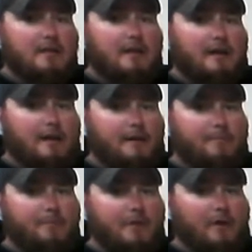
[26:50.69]
on
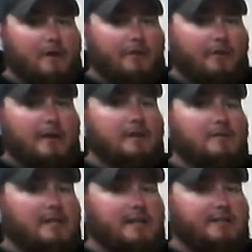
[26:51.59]
the ground
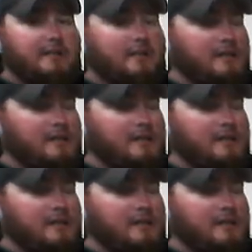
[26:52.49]
station.